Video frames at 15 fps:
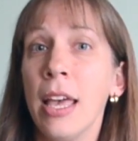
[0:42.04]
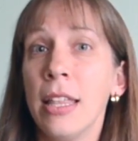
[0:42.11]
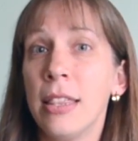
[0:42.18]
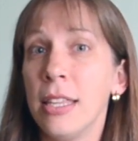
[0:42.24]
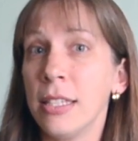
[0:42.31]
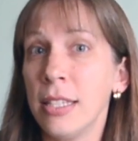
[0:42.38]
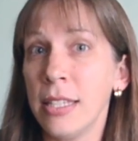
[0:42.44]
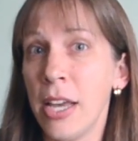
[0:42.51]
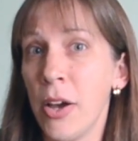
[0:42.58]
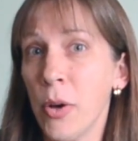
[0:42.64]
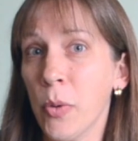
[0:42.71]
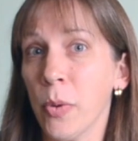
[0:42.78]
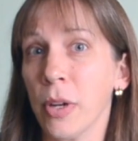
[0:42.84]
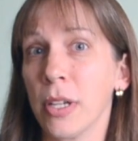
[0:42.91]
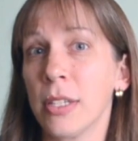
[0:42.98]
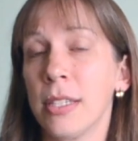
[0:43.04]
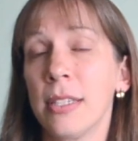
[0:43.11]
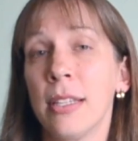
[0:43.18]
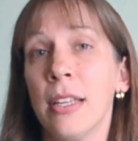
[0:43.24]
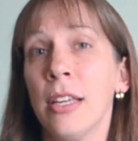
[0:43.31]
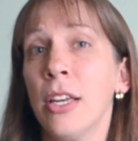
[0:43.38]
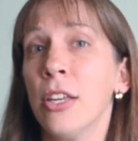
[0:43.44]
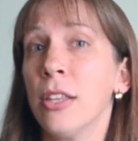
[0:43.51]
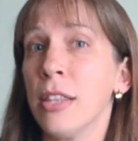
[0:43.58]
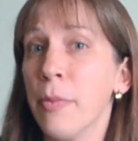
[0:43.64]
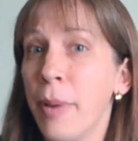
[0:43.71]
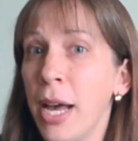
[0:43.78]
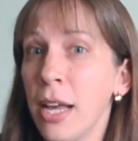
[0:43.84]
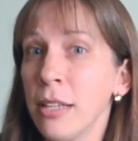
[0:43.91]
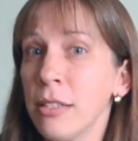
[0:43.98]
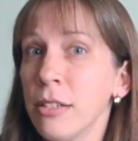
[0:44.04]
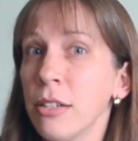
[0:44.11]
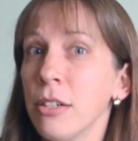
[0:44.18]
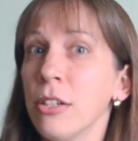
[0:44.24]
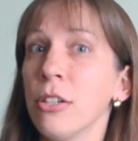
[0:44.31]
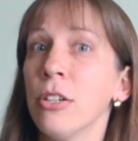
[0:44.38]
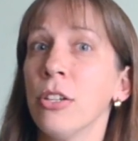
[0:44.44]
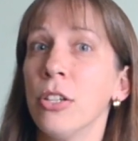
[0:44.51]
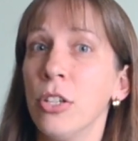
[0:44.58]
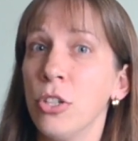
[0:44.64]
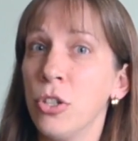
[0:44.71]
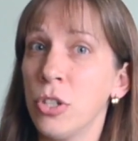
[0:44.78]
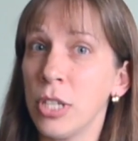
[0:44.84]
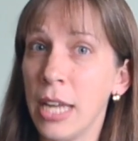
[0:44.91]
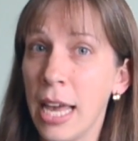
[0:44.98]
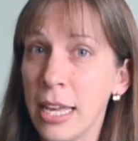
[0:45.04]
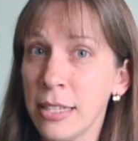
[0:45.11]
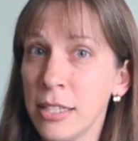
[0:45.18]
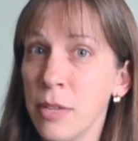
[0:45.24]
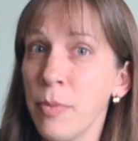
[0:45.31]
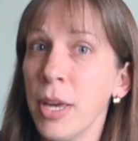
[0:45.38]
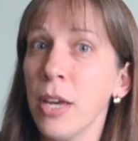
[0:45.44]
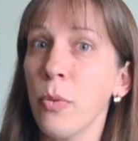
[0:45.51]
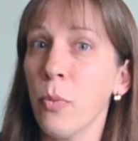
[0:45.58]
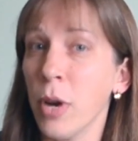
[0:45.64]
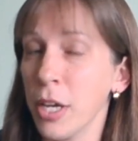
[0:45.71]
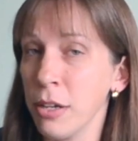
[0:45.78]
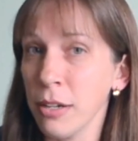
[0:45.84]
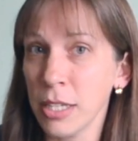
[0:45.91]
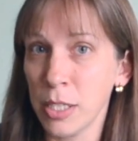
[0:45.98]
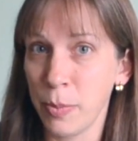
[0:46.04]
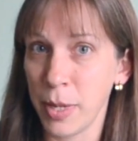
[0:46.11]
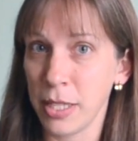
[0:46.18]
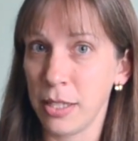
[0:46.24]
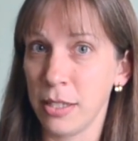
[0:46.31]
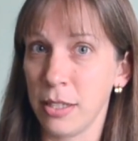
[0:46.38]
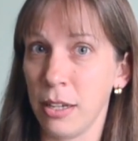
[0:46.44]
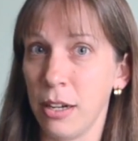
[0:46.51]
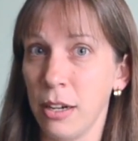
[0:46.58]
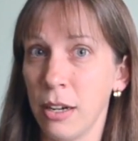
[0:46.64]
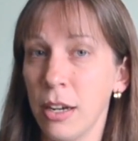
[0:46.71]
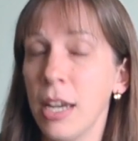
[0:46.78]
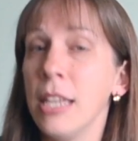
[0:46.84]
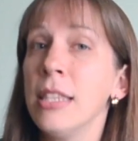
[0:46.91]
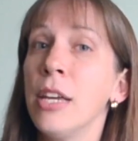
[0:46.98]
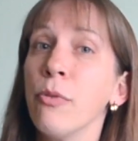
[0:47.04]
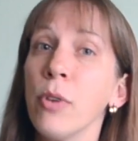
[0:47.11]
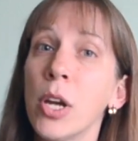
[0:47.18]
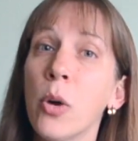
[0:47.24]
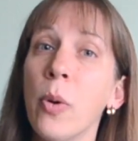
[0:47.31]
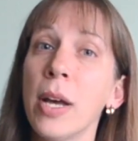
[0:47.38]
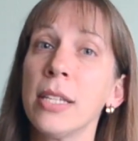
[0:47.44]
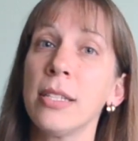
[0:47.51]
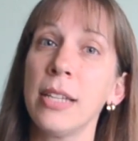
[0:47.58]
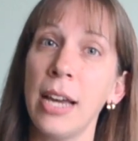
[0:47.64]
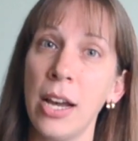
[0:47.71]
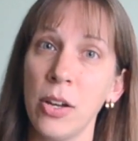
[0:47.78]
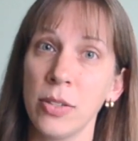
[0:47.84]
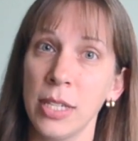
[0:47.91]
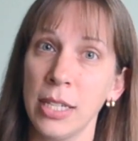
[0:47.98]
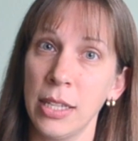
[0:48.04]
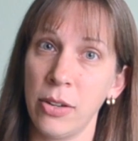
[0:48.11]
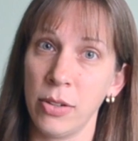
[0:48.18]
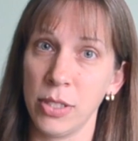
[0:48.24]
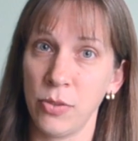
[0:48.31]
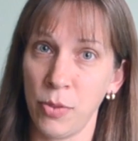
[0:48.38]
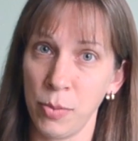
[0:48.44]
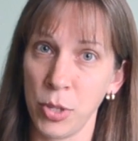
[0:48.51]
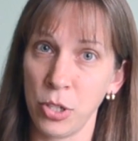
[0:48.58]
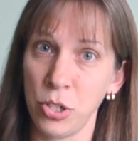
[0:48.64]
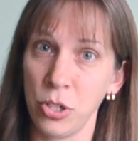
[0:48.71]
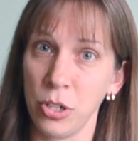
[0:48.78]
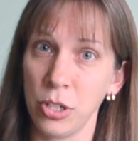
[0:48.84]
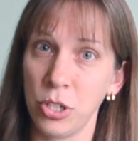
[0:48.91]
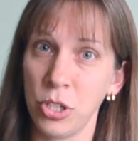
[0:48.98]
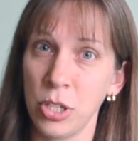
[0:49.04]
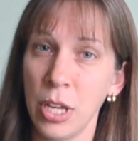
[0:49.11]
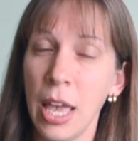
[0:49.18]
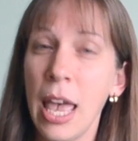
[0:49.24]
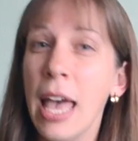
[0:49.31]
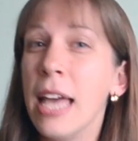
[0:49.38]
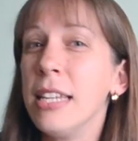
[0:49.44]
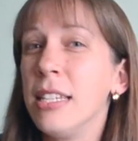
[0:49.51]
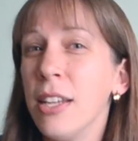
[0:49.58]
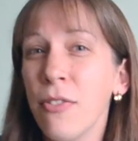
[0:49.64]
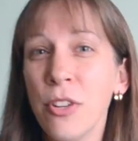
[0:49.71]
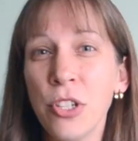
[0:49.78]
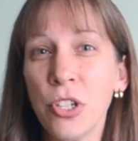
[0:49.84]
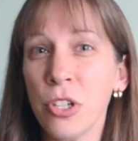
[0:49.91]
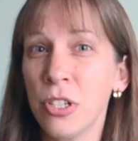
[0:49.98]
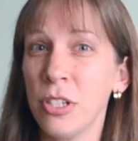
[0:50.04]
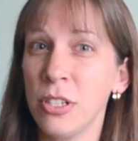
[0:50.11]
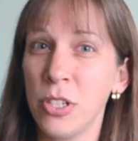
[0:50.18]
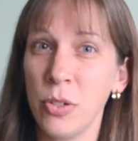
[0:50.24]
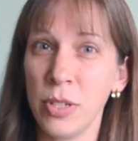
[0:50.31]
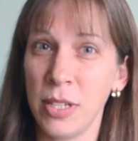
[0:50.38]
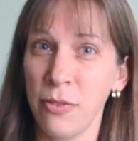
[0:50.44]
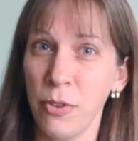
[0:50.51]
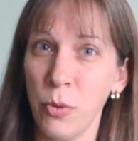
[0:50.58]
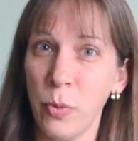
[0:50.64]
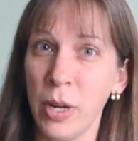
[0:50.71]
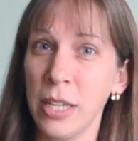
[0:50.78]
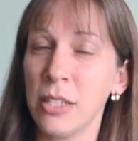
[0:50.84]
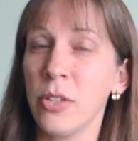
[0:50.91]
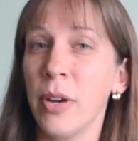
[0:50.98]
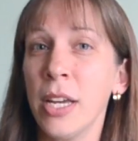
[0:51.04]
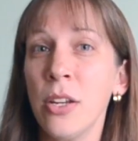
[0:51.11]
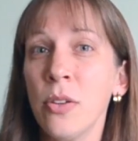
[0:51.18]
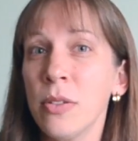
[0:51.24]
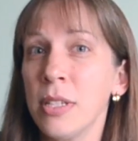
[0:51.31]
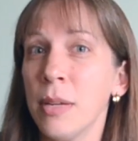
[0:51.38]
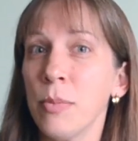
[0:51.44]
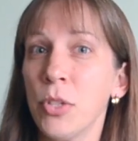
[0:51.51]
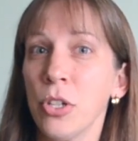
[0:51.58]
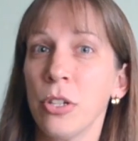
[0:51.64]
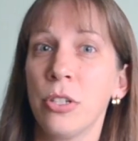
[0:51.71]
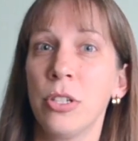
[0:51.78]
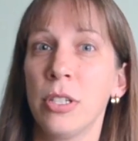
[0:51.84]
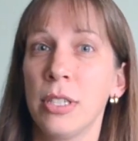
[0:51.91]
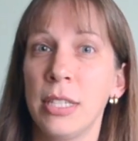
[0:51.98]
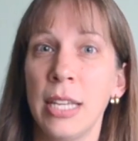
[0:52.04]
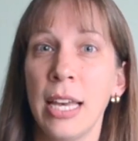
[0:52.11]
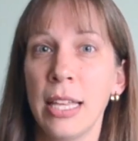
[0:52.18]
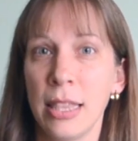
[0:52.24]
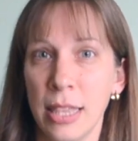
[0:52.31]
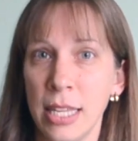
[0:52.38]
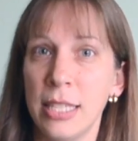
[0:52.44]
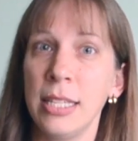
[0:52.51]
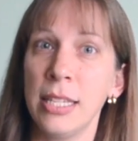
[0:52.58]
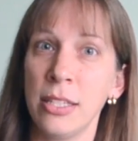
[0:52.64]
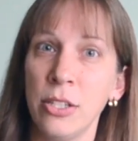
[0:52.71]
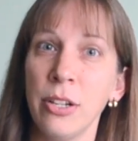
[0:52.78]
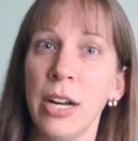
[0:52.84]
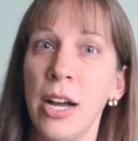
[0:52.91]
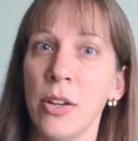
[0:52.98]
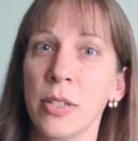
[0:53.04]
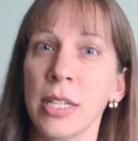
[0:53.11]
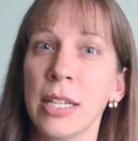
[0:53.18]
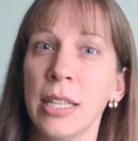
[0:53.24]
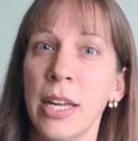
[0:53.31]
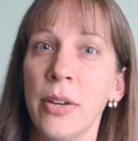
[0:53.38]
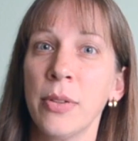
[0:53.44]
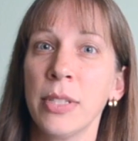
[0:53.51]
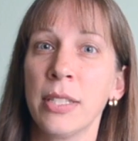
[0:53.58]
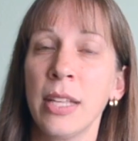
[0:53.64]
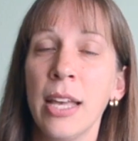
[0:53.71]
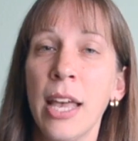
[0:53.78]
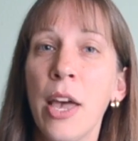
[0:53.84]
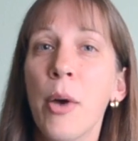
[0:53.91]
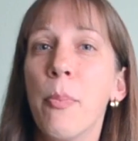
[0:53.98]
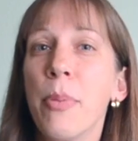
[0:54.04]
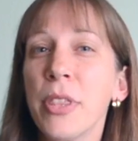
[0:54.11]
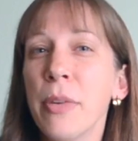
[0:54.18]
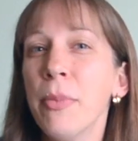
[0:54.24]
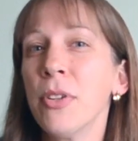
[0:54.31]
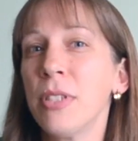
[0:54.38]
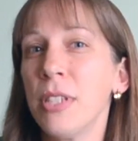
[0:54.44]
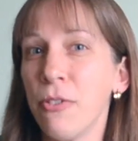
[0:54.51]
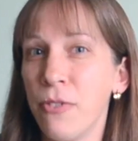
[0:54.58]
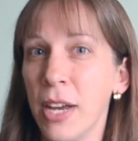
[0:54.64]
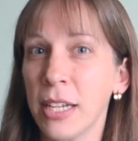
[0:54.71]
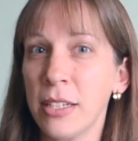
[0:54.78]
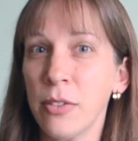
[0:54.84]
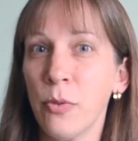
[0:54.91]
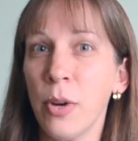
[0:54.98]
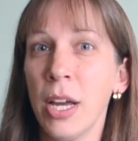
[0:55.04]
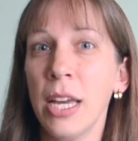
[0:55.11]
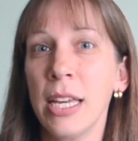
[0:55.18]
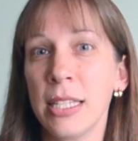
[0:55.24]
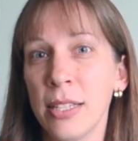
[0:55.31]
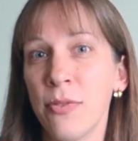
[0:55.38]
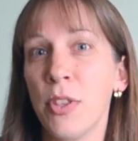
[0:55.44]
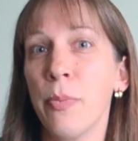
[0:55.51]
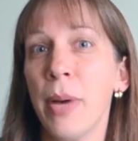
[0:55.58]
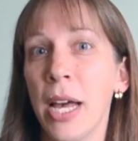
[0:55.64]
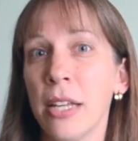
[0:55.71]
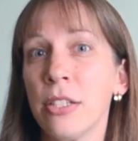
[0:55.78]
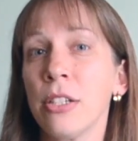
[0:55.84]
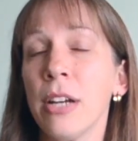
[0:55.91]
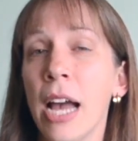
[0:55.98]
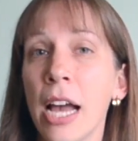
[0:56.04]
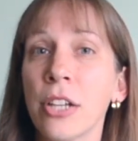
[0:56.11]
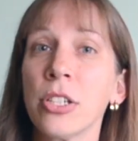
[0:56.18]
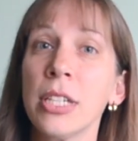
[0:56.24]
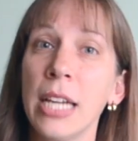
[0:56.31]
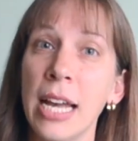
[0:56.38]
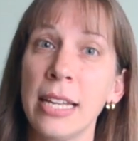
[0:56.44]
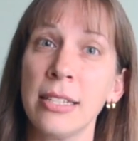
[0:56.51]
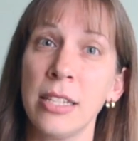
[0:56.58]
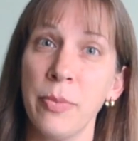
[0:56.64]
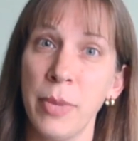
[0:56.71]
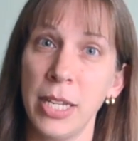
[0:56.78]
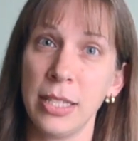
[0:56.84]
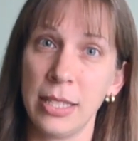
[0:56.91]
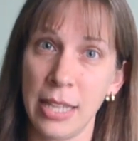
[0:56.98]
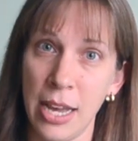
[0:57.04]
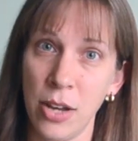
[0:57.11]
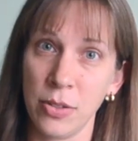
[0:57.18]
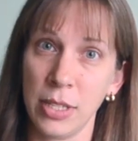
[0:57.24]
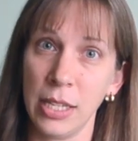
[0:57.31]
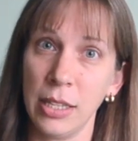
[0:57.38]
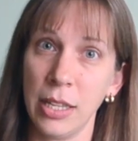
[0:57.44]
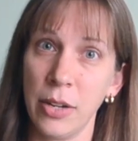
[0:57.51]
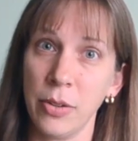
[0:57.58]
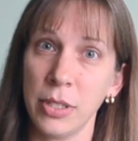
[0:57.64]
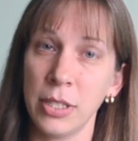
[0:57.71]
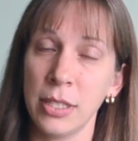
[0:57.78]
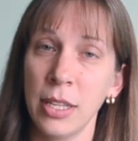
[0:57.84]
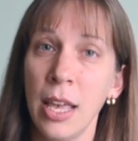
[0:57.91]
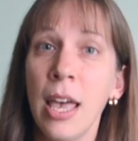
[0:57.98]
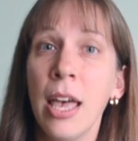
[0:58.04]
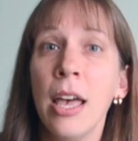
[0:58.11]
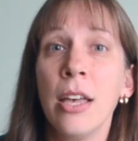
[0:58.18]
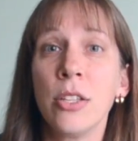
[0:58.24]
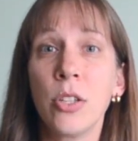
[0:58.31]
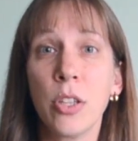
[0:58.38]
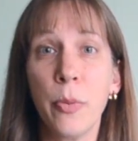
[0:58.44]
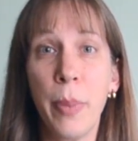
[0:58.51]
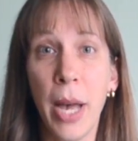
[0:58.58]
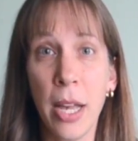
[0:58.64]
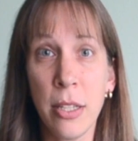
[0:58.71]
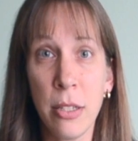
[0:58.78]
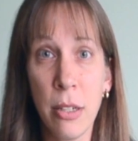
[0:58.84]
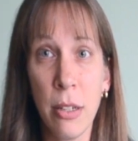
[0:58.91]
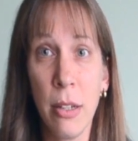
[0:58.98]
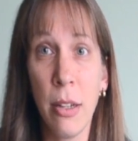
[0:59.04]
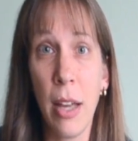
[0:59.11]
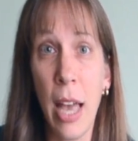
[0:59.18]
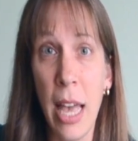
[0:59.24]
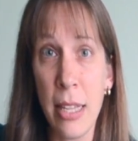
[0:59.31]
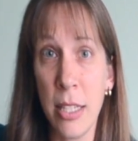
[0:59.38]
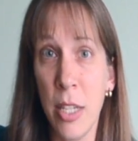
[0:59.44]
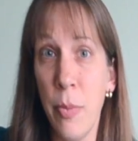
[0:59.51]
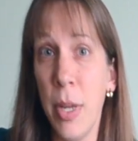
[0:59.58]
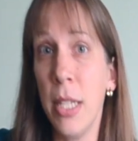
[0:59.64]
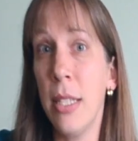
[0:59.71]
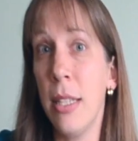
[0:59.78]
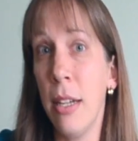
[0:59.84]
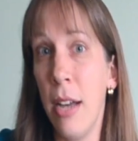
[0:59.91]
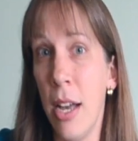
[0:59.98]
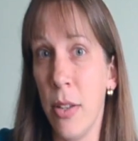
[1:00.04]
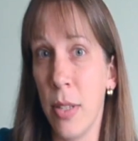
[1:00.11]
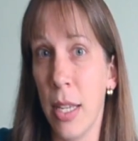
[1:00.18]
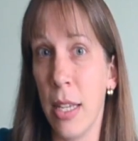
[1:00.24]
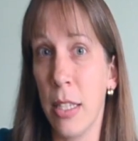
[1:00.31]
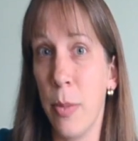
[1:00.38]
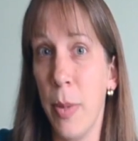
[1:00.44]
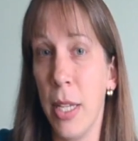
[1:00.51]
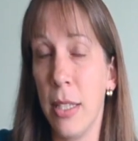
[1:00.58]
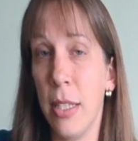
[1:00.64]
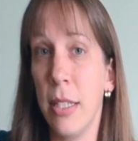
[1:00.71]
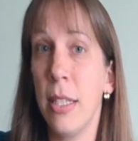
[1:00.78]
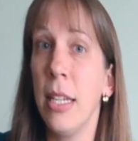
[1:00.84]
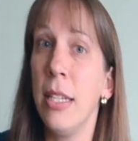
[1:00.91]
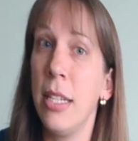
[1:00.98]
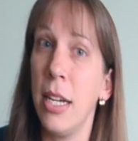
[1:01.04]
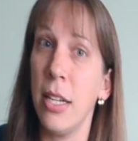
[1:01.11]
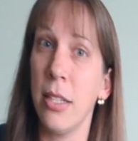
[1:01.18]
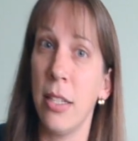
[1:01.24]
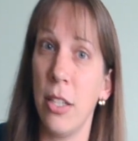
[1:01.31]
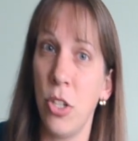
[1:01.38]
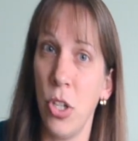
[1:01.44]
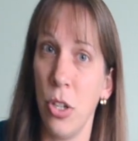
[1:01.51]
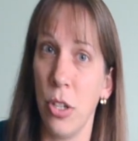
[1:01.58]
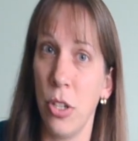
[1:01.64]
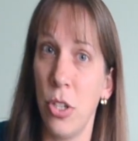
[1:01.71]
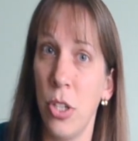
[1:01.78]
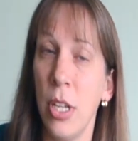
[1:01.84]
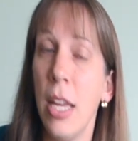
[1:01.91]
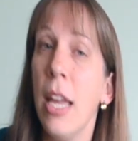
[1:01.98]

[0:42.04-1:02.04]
This is how it works. The pastor, you should estimate what your expenses are and then request a housing allowance from your church. Different churches do it different ways, so I know some churches say this is your housing allowance, but the most effective way is if the pastor actually estimates the housing allowance. So the pastor estimates their housing expenses and tells the church.